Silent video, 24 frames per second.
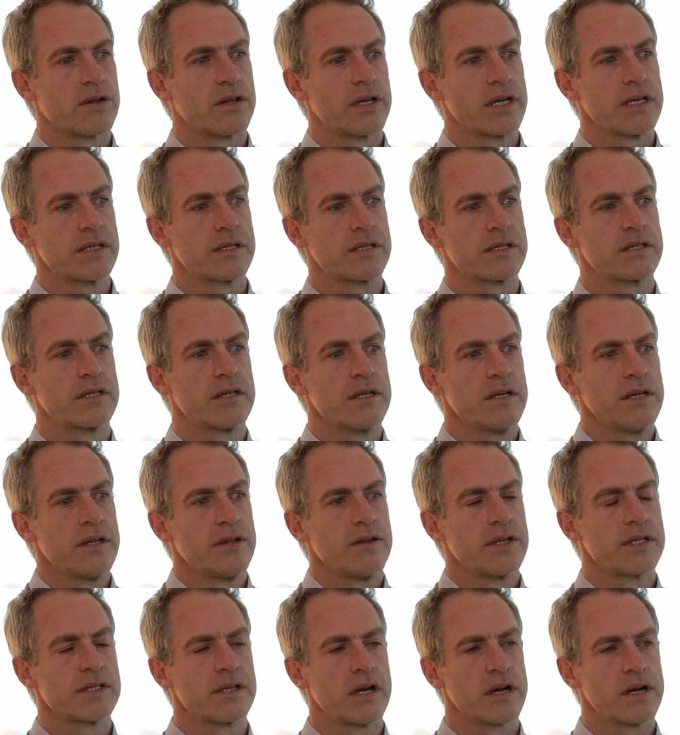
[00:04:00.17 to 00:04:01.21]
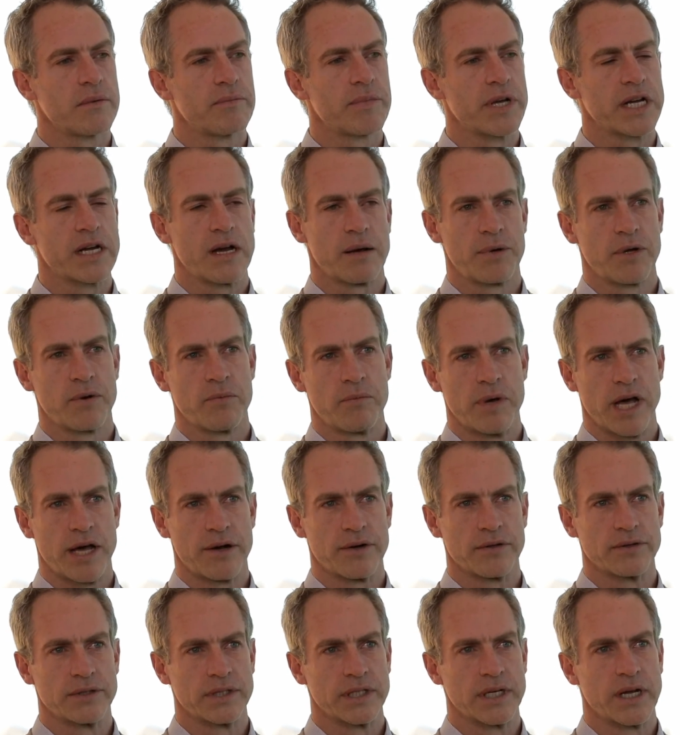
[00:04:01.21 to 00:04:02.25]
there's not a big uphill
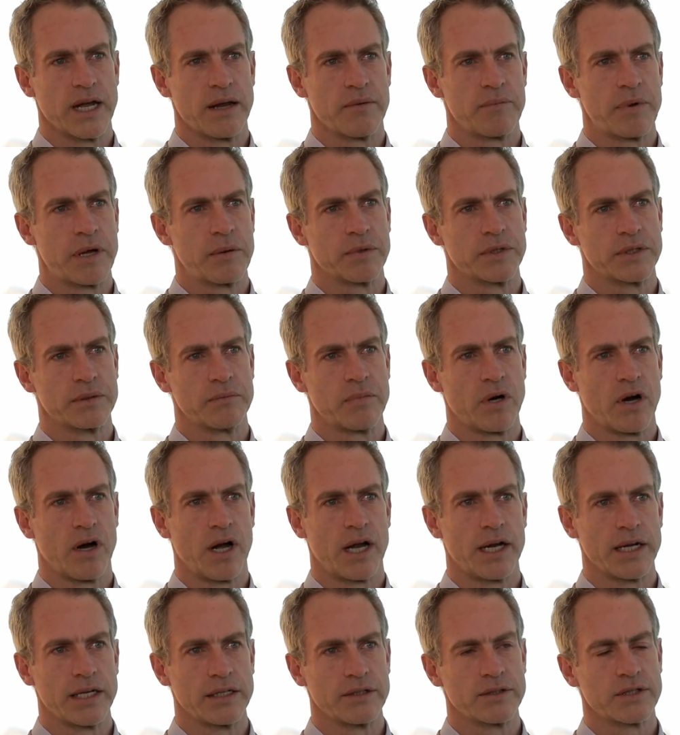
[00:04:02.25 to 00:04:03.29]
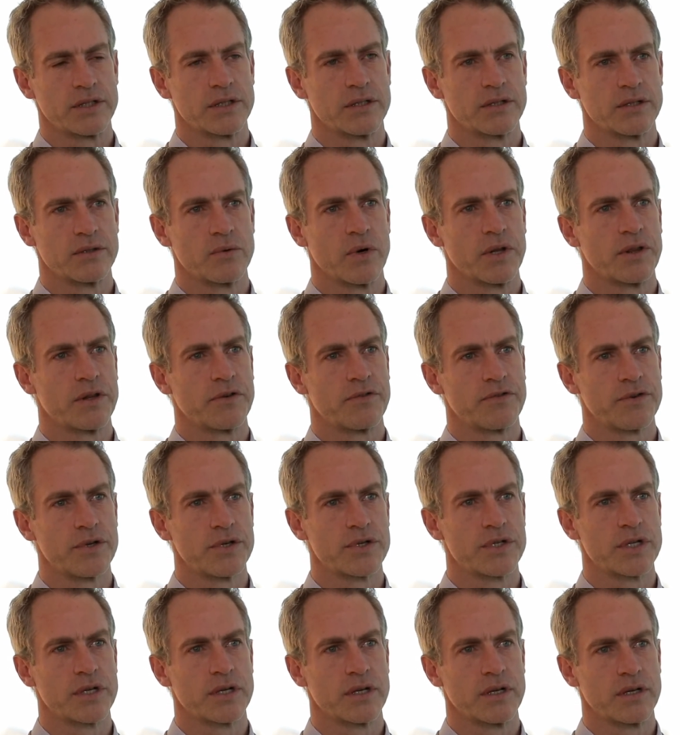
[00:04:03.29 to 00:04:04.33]
battle to get people to buy into what the
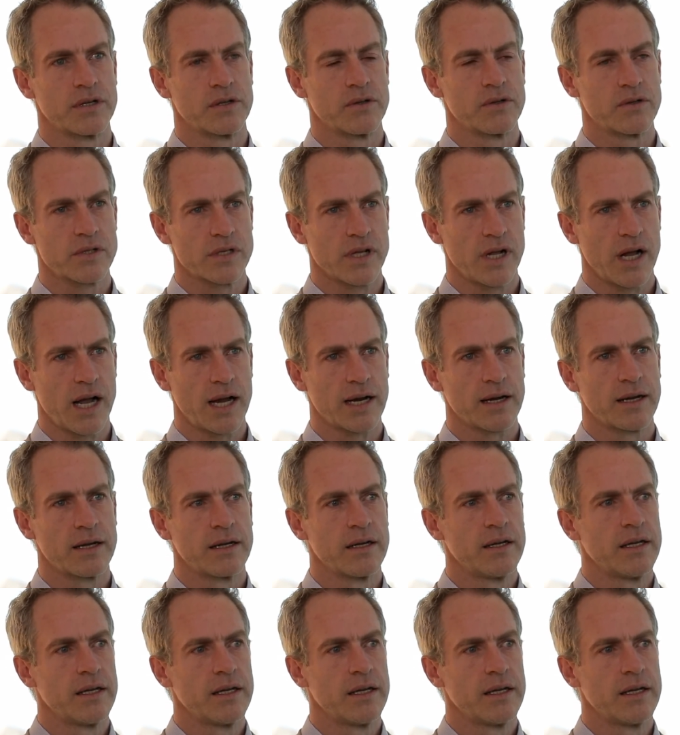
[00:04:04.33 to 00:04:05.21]
future looks like.